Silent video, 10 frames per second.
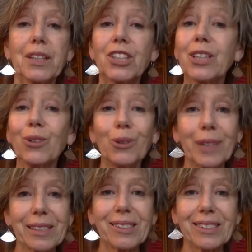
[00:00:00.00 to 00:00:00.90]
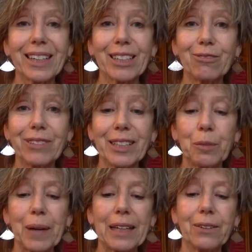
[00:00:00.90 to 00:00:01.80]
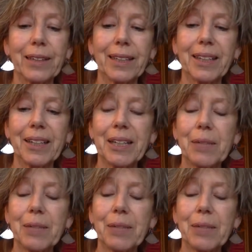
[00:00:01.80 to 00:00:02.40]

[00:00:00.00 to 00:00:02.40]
She always looks like a real ballerina.